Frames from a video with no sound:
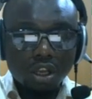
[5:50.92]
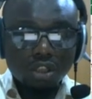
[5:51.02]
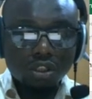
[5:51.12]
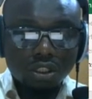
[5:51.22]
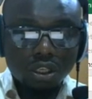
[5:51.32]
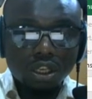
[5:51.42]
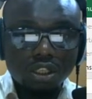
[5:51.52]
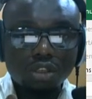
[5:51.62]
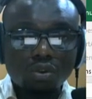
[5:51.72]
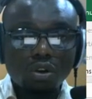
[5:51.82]
Just say is
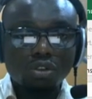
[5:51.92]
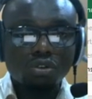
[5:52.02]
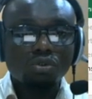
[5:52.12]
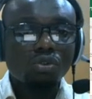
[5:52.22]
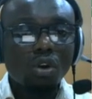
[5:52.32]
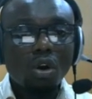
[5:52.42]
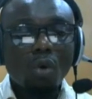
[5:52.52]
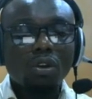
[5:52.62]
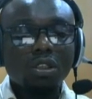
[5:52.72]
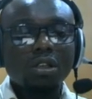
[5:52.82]
equals to,
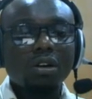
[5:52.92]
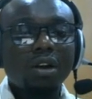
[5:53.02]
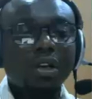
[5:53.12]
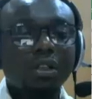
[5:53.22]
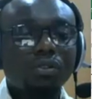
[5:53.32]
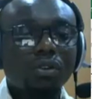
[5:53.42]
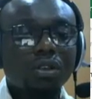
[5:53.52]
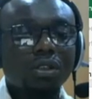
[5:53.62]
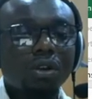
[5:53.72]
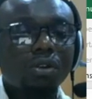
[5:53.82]
what is the reference for the
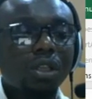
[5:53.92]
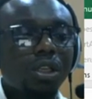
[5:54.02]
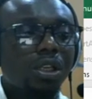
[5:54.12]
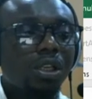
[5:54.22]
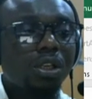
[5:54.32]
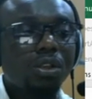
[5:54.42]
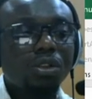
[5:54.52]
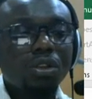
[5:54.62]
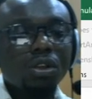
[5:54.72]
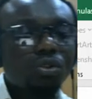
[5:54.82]
cell?
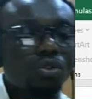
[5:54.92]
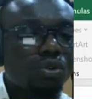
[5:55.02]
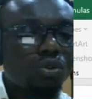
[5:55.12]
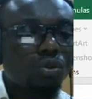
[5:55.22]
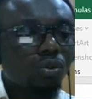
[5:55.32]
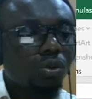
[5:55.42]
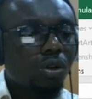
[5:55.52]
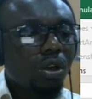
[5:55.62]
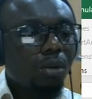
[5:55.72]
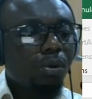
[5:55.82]
E2,
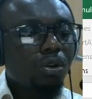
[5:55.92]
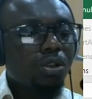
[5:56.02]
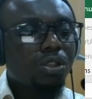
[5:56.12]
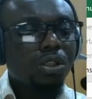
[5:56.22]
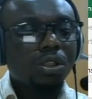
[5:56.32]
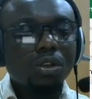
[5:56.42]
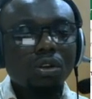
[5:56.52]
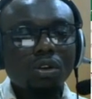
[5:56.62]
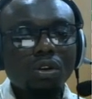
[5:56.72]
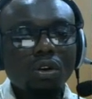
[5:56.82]
because it's in
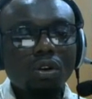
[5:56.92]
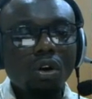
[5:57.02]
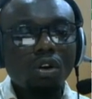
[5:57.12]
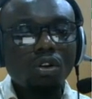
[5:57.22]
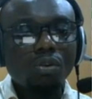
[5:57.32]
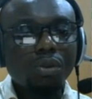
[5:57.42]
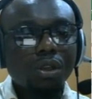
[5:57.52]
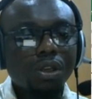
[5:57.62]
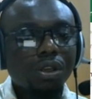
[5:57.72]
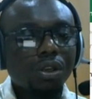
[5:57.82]
column
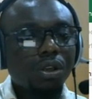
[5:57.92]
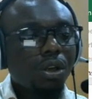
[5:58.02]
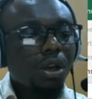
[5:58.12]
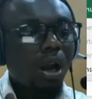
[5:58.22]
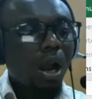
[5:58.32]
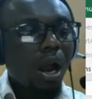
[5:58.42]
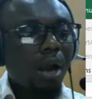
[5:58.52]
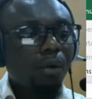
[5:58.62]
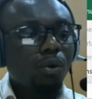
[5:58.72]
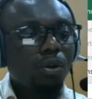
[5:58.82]
E
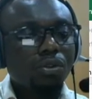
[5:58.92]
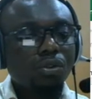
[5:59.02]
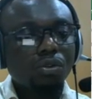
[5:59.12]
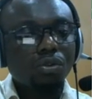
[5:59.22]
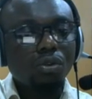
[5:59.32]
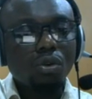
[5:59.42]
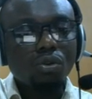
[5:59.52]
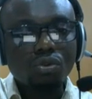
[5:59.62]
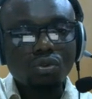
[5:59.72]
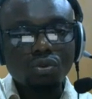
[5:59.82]
and what? Row
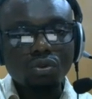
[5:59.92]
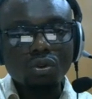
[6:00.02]
2.